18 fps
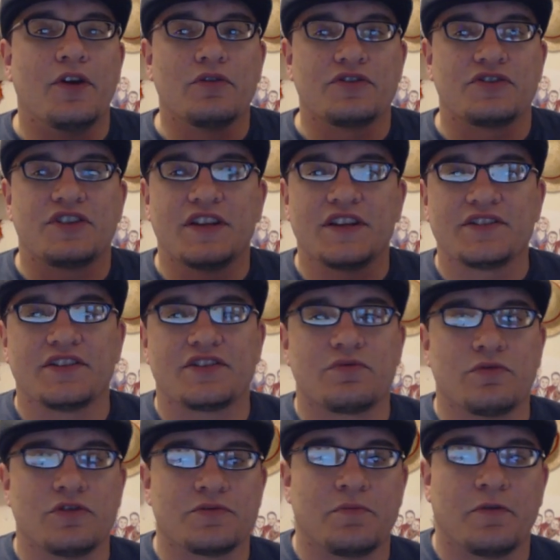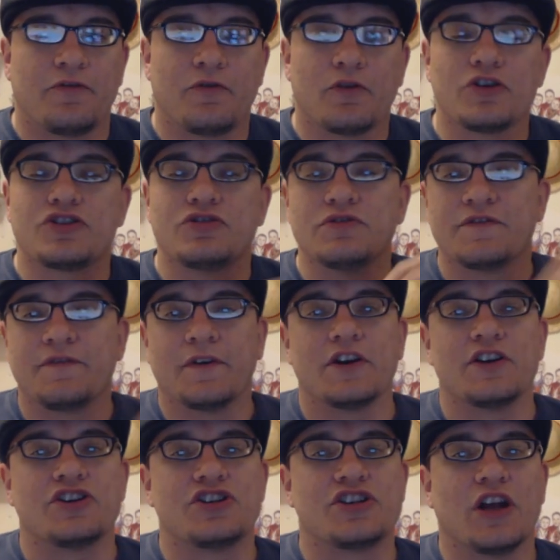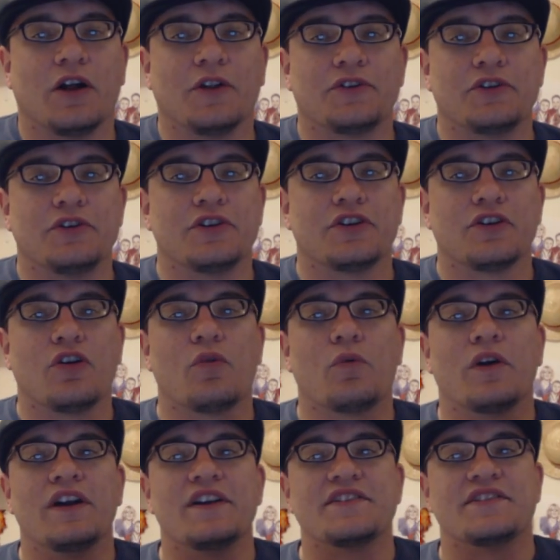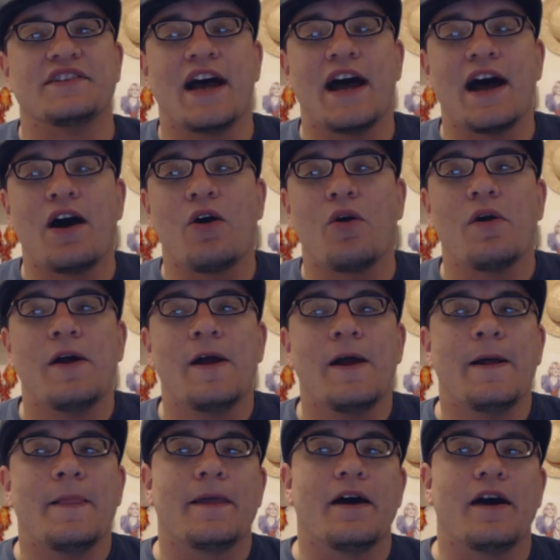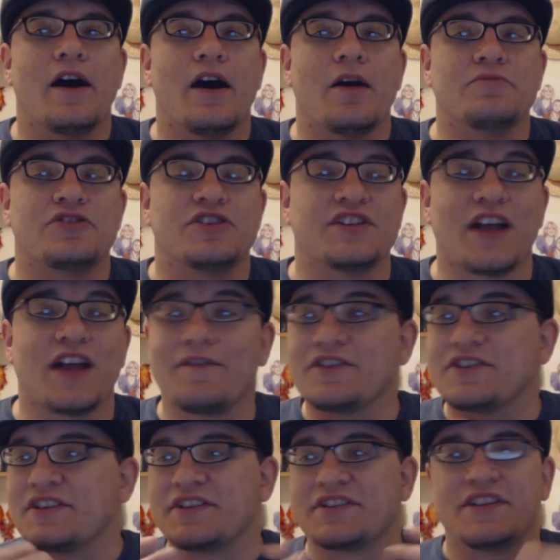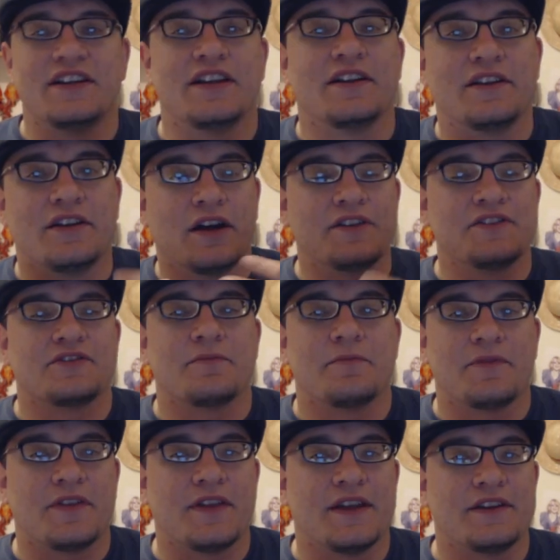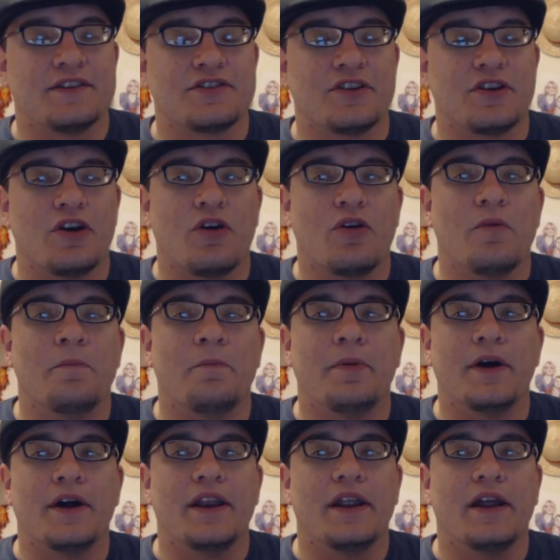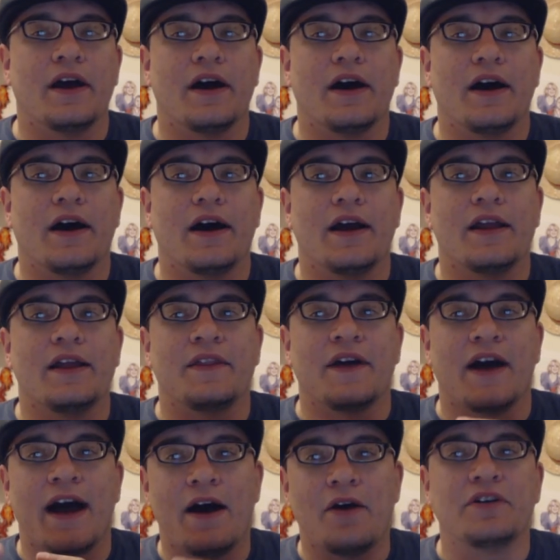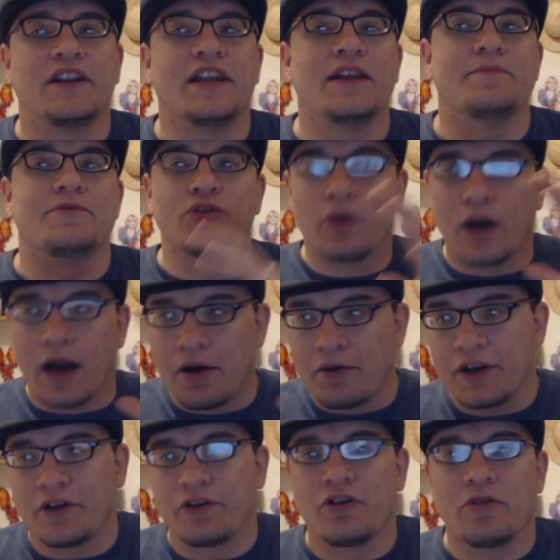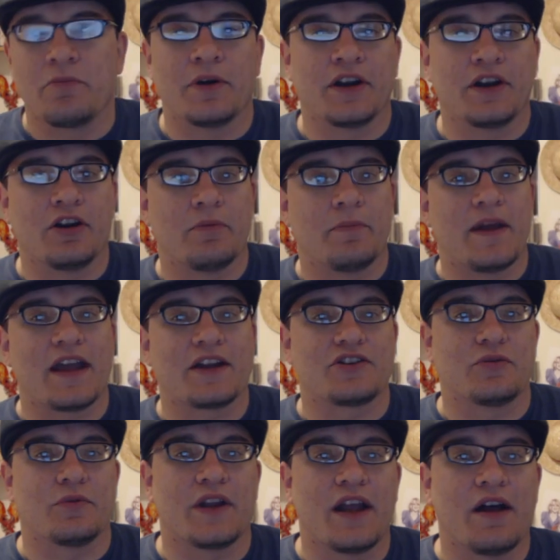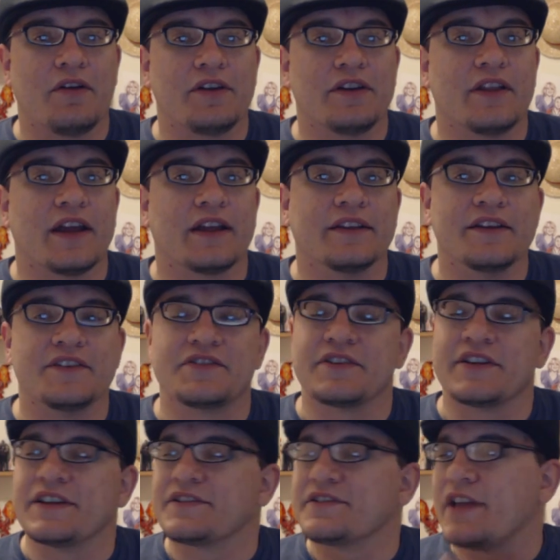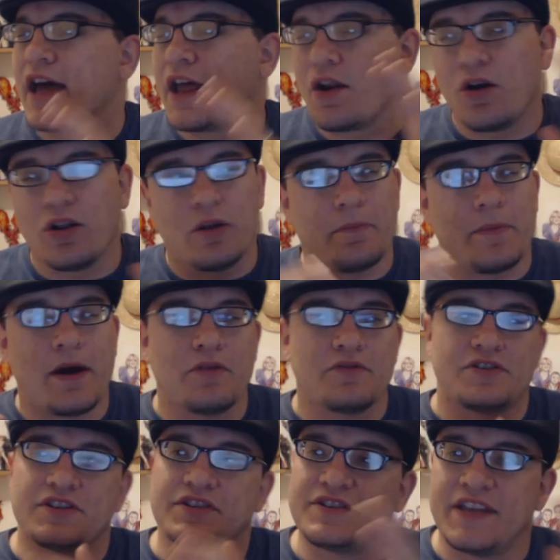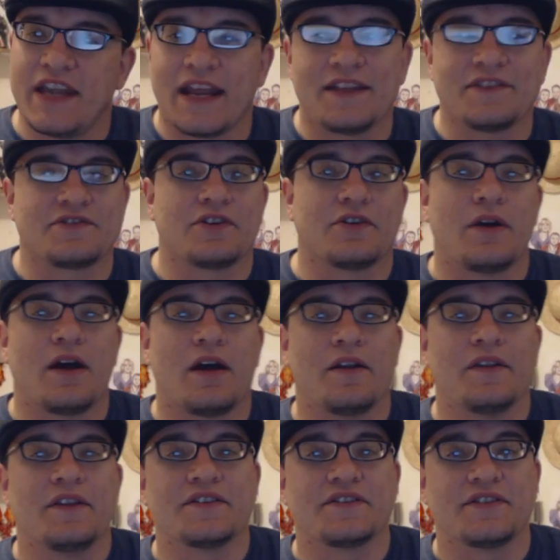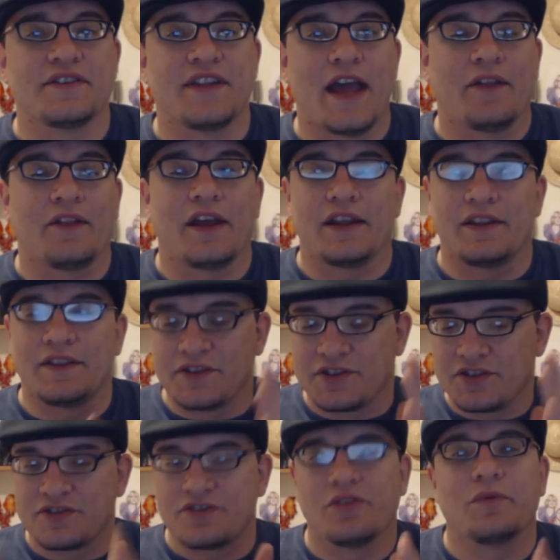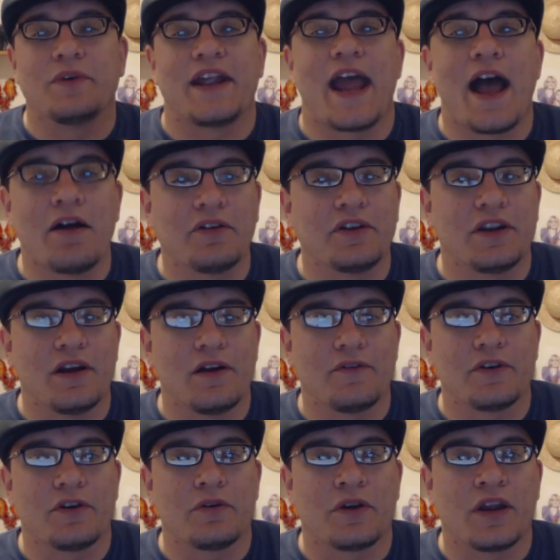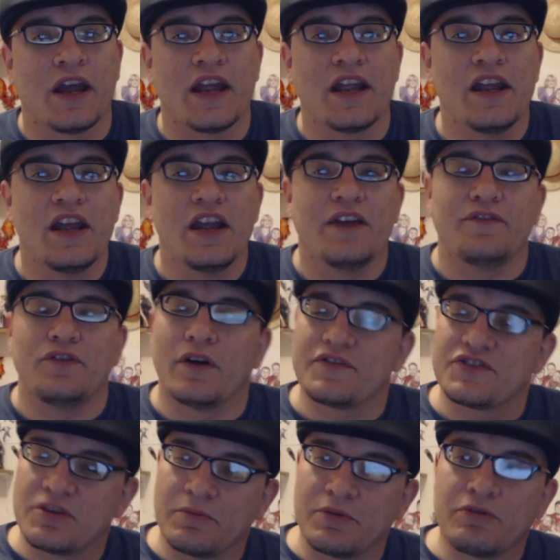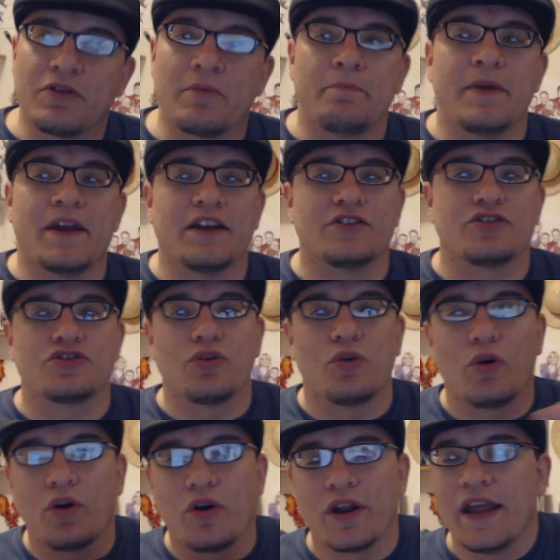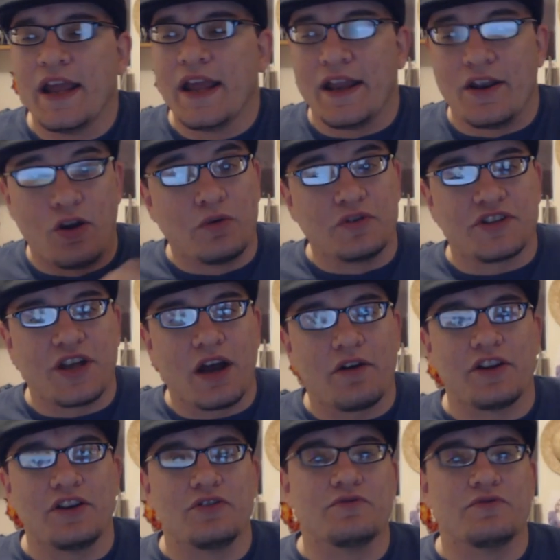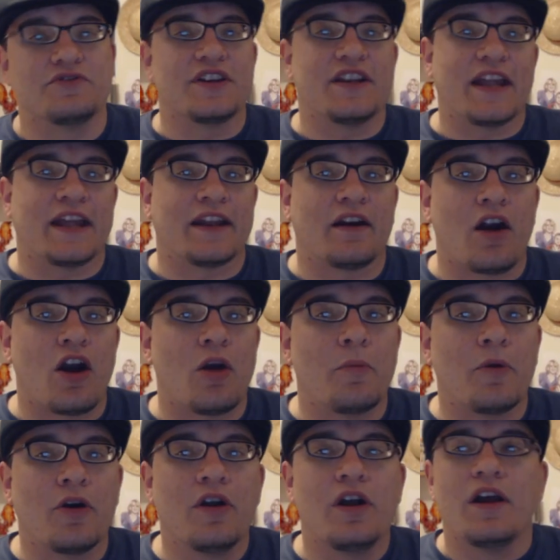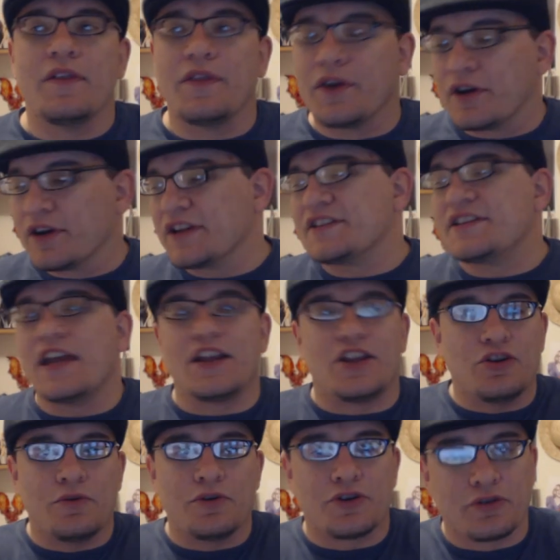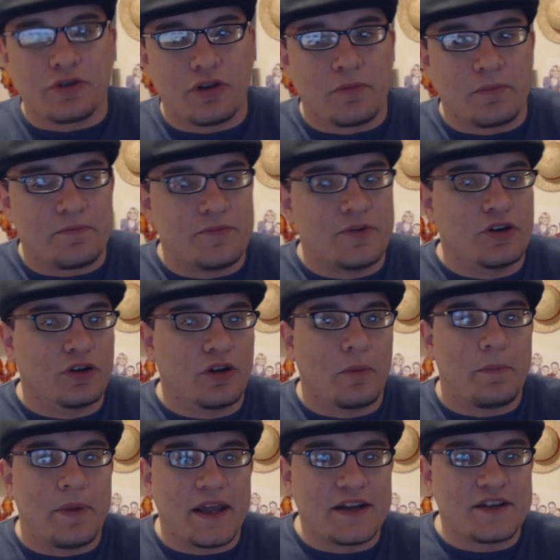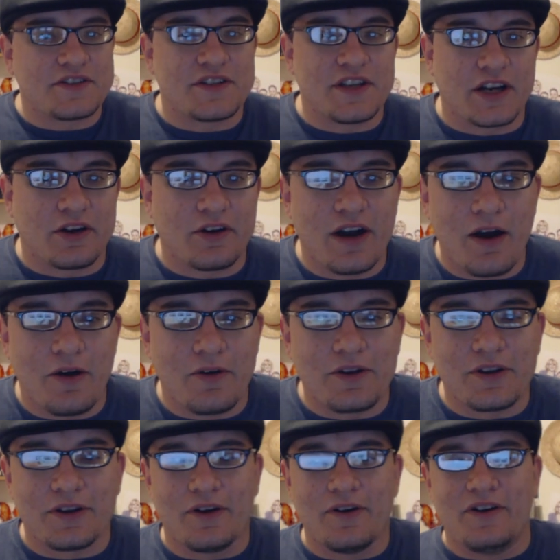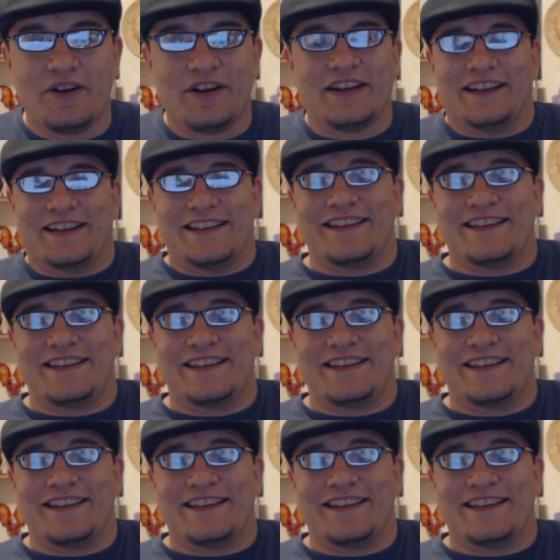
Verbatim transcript: those things that was before she was very sheltered, you know, whereas now um, she's obviously seen and done some things, you know, but uh, the hound keeps grounding her and bringing her back to reality. Like, listen, it's not all about just dancing around and this and that. Like, this is the reality of it, okay? If you have somebody with a big sword, knows how to use it and armor, they're going to take you and your little, your little pig sticker out, you know?